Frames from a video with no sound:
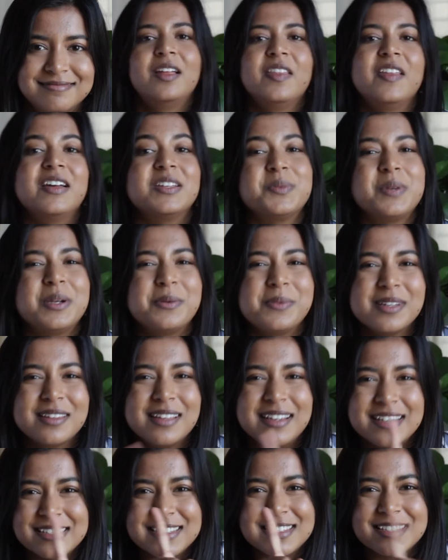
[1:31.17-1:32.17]
That's what I
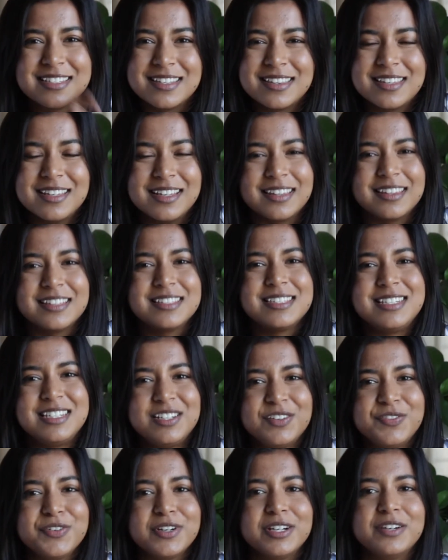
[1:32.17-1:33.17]
realized is the thing that's
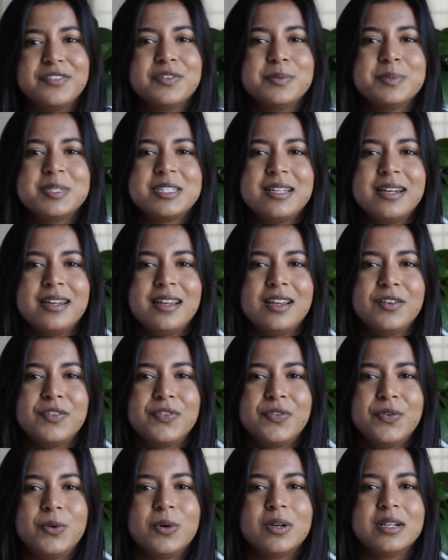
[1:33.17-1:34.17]
different from studying
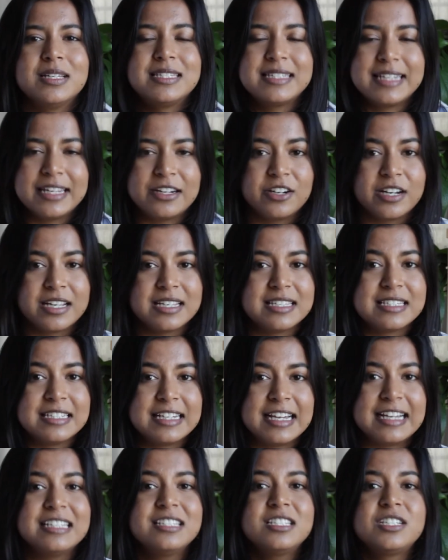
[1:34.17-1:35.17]
for a standardized
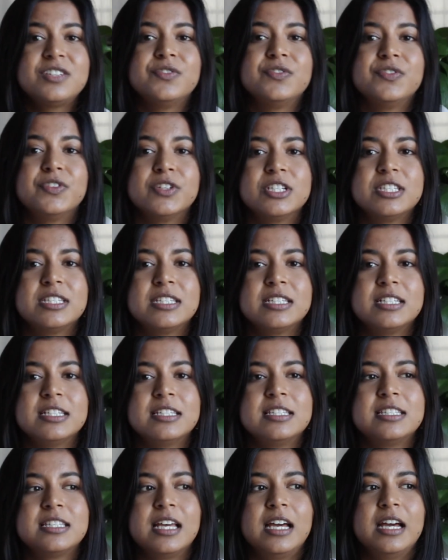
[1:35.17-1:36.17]
test
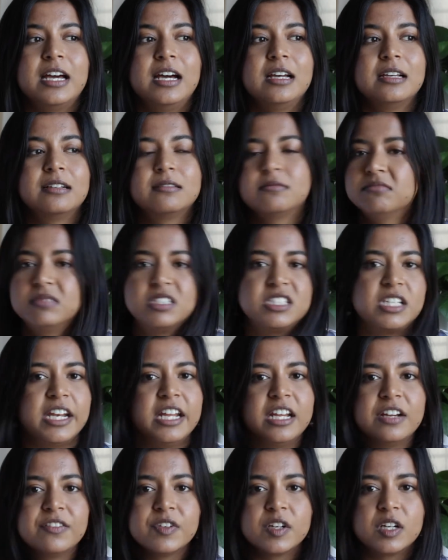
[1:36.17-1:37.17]
versus
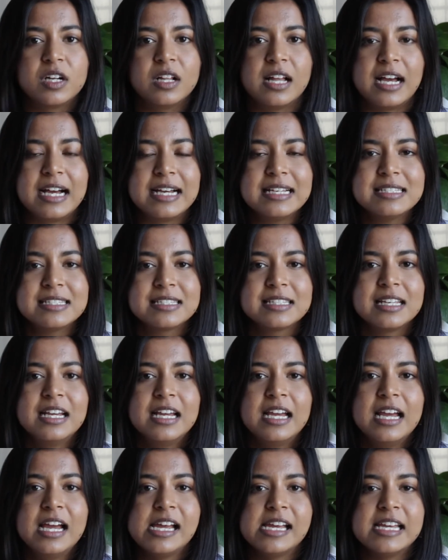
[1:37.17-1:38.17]
studying for class,
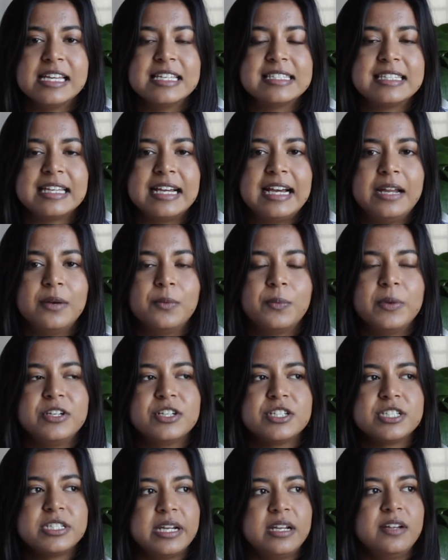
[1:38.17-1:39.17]
is that when you're
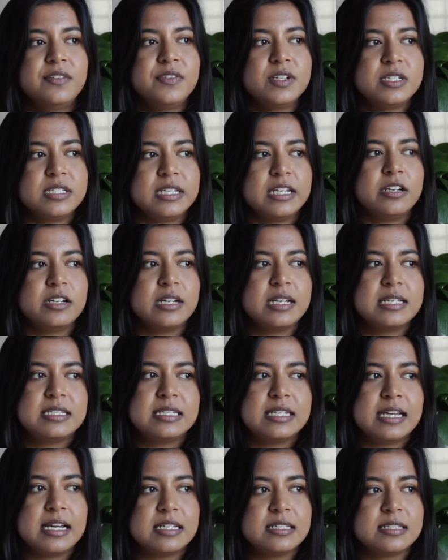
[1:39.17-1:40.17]
studying for a standardized
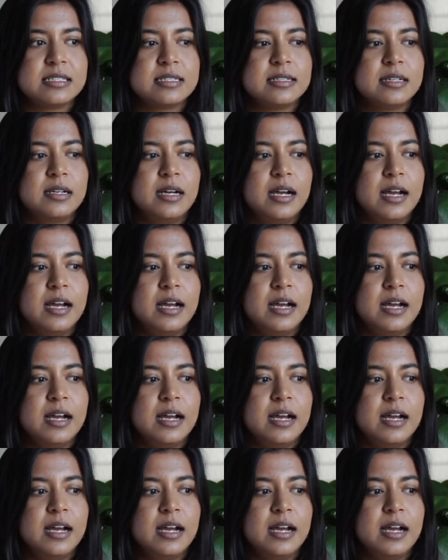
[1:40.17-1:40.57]
test,